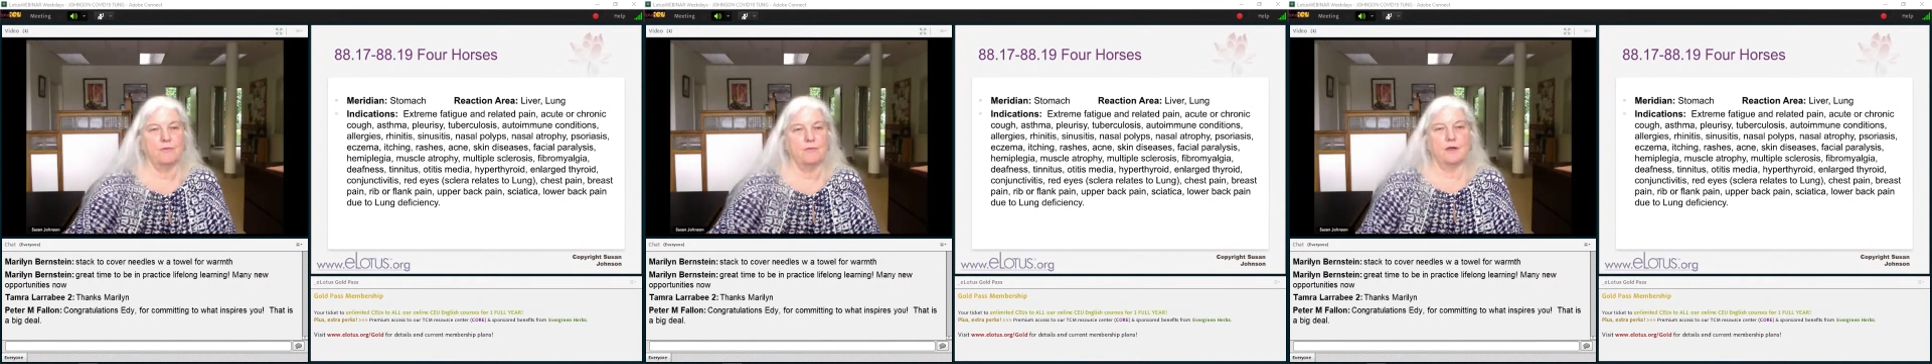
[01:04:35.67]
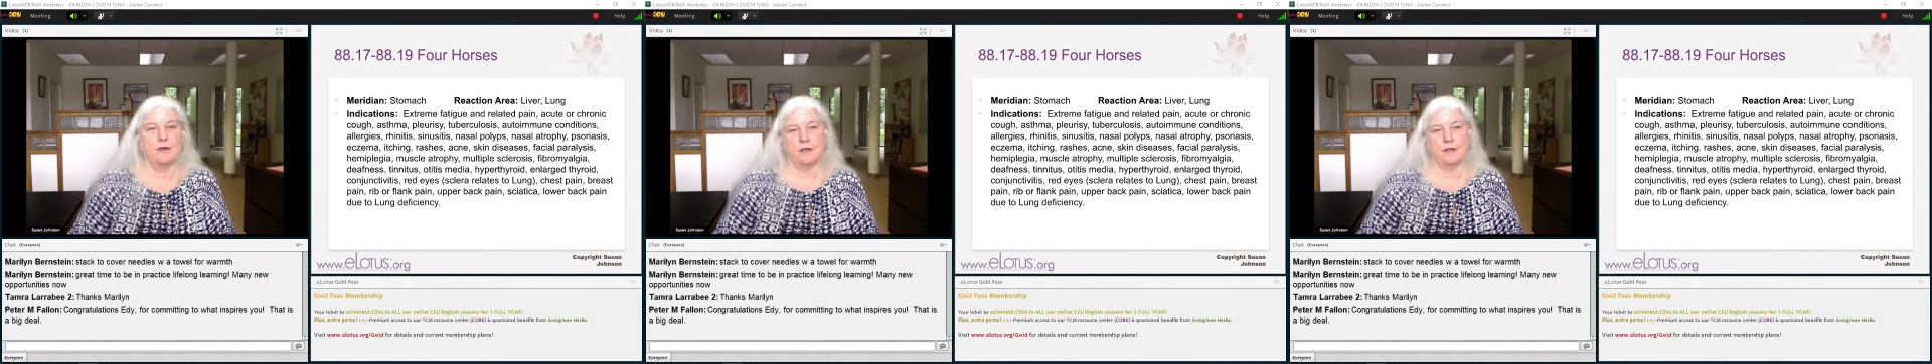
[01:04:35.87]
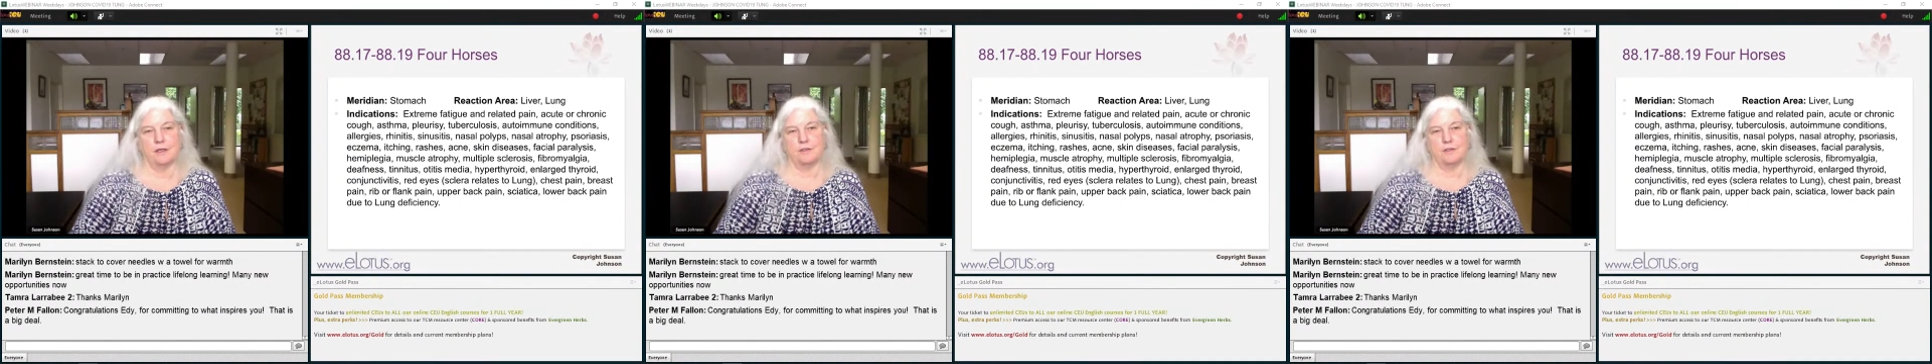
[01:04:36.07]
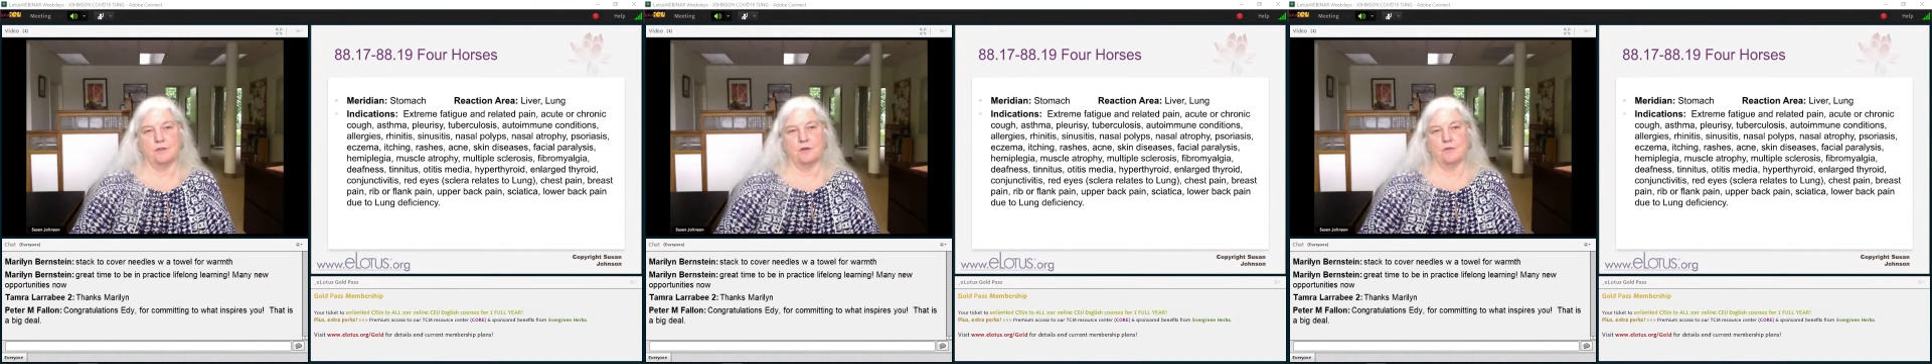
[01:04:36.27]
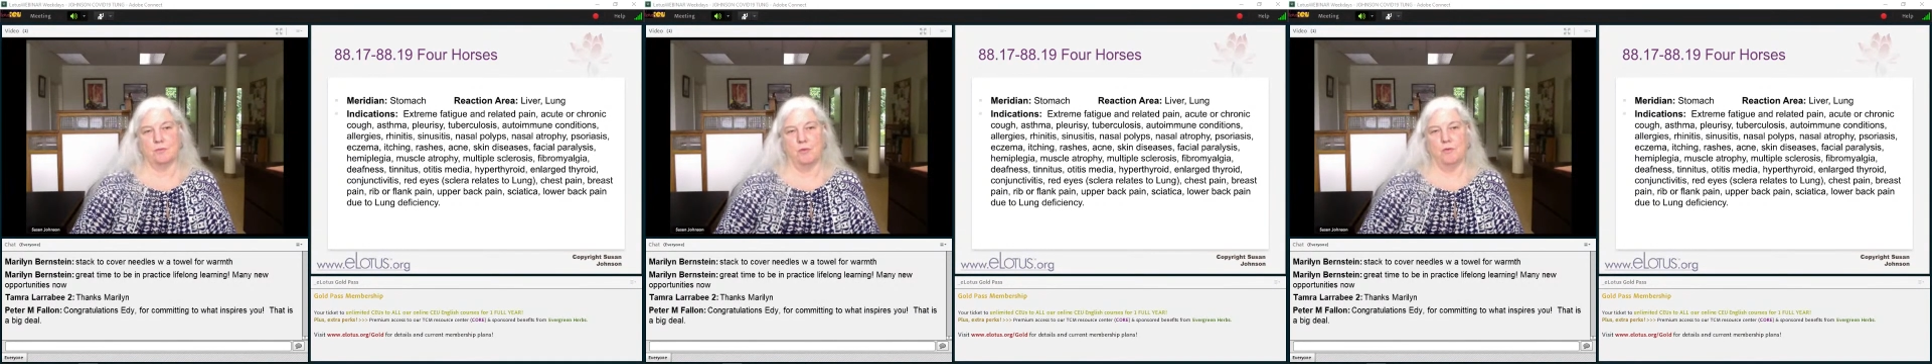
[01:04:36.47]
uh,
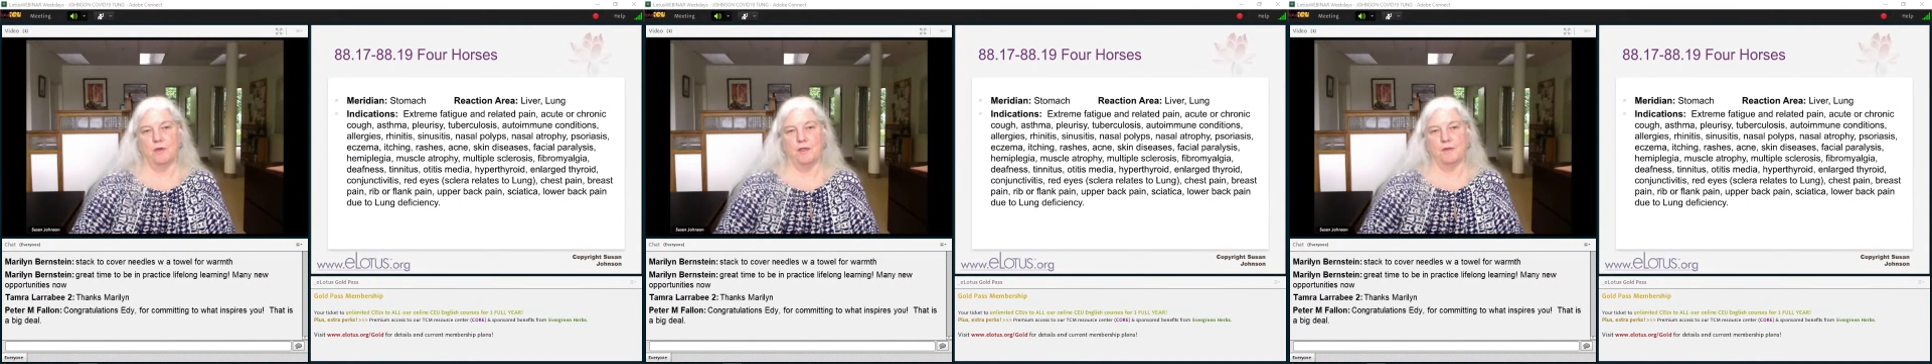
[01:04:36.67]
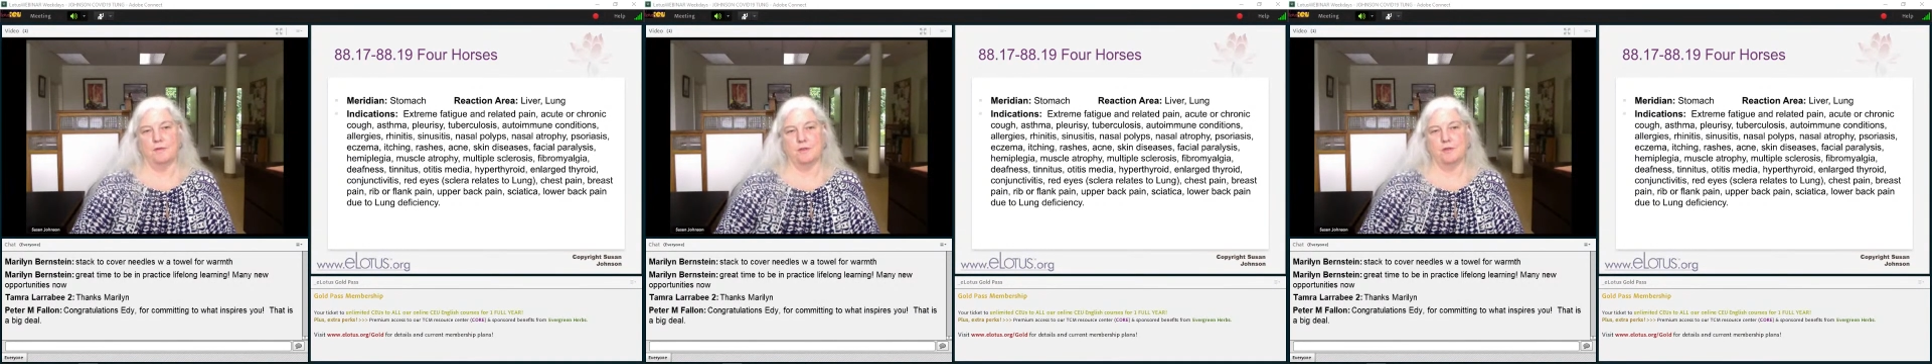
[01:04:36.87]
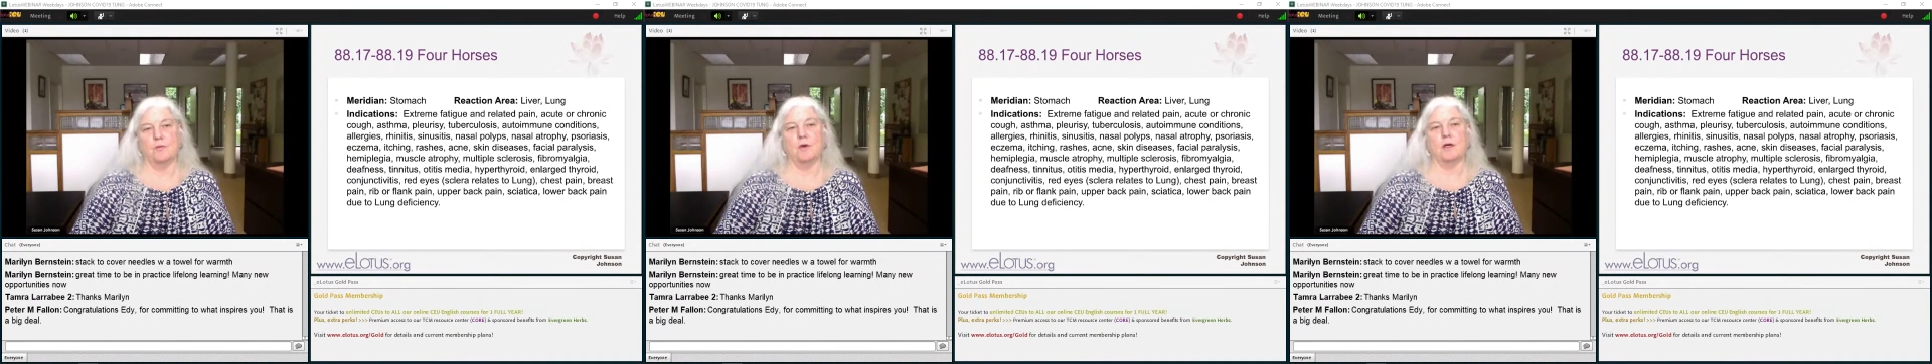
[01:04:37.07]
Dong's points, and you